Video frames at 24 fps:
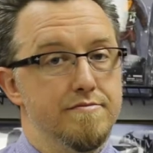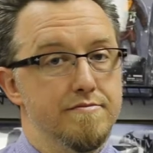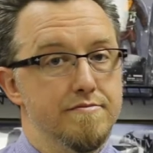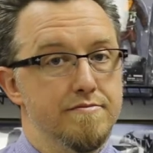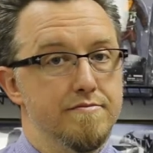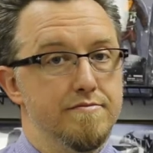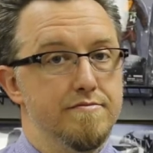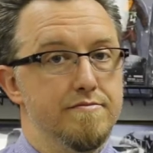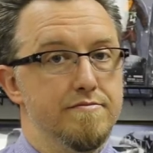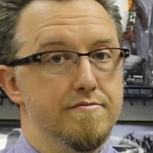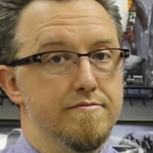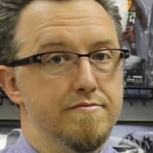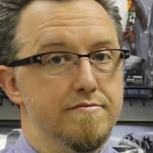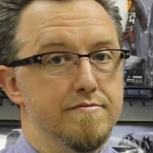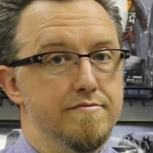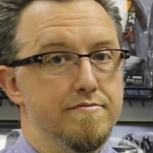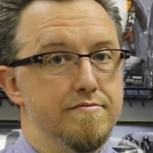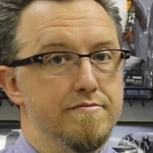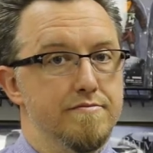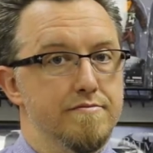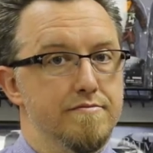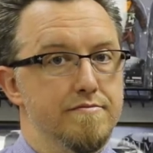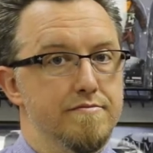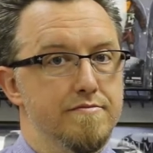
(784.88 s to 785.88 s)

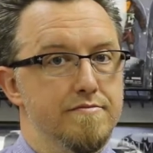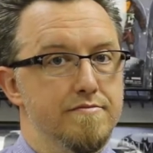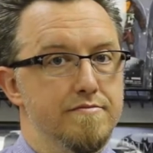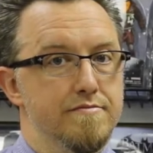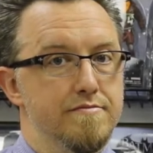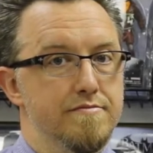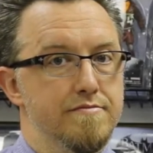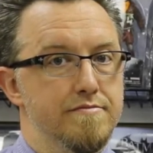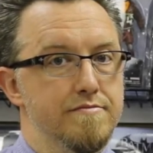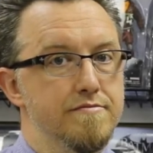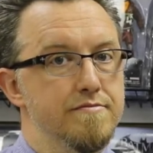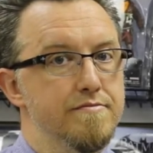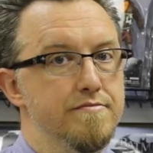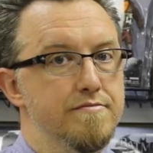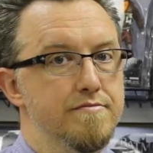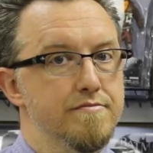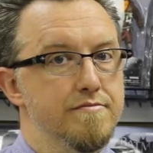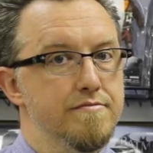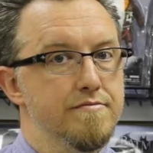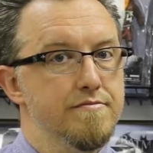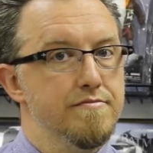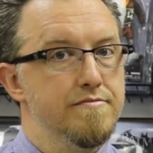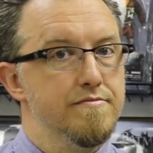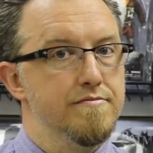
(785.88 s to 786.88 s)

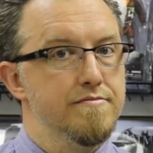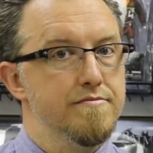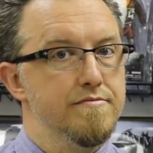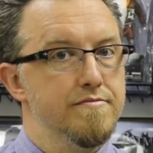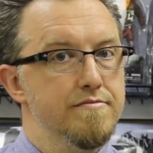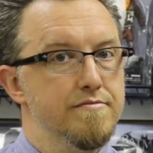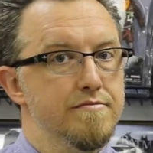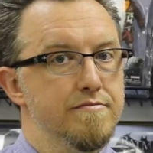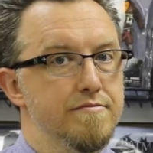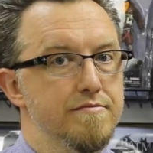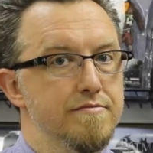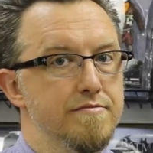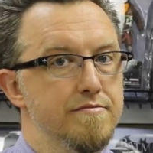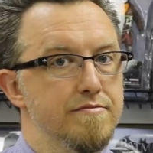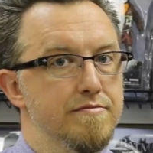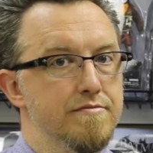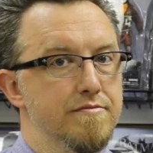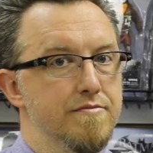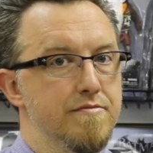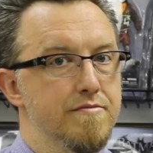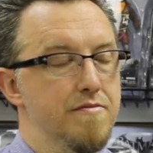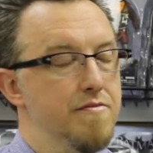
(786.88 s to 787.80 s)
(silent)